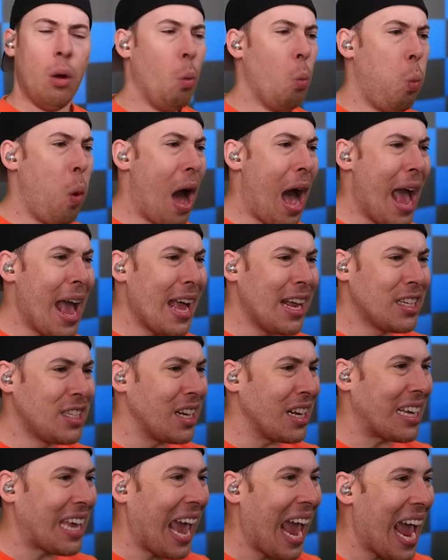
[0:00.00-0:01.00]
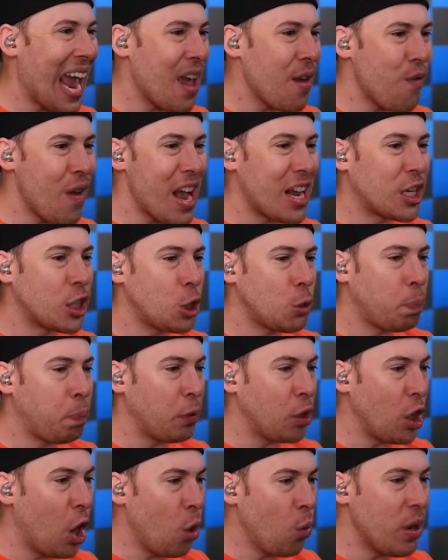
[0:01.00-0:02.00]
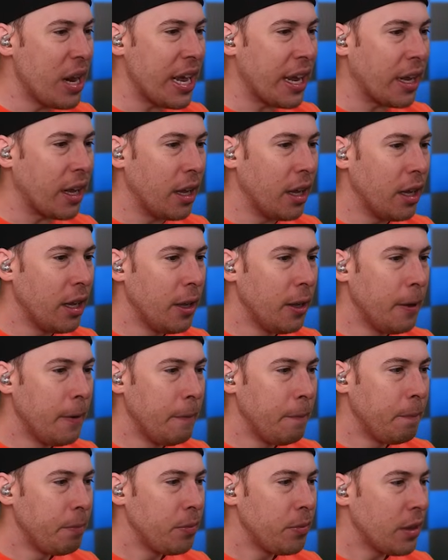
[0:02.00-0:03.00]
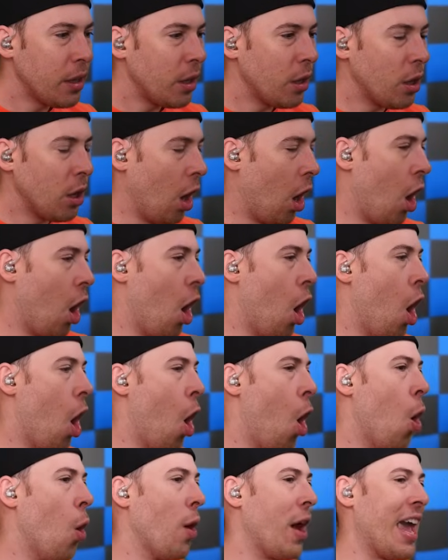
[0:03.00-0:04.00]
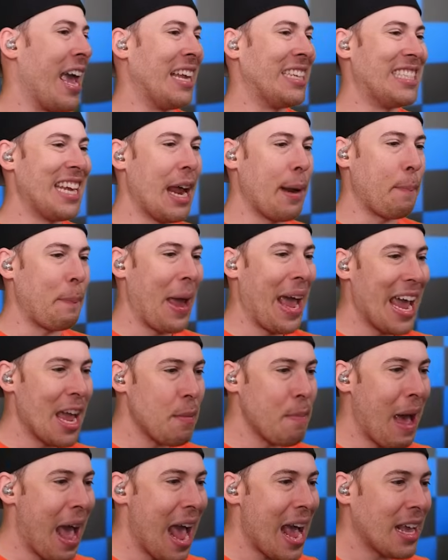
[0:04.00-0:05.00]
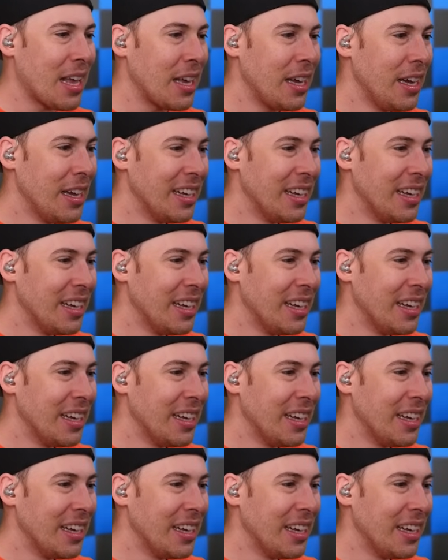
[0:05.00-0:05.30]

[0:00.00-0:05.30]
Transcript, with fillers: Why is the cave exploding? Oh, is that payback?